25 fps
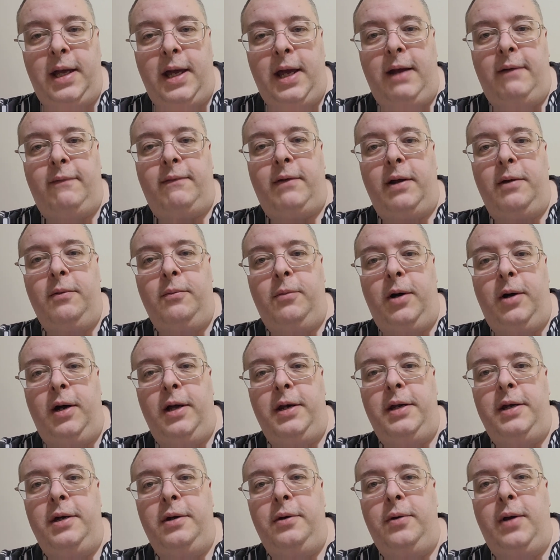
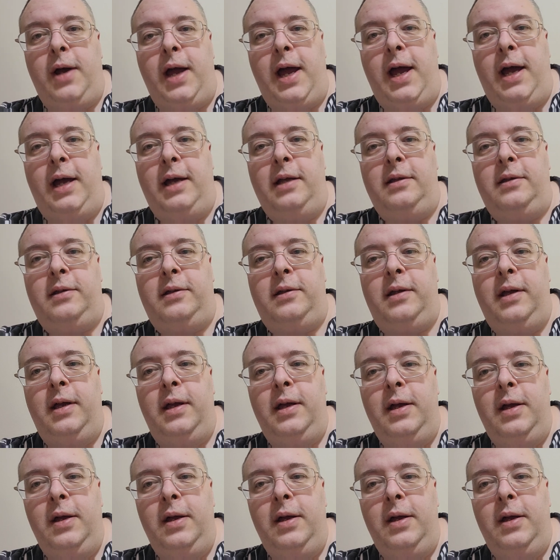everyone who has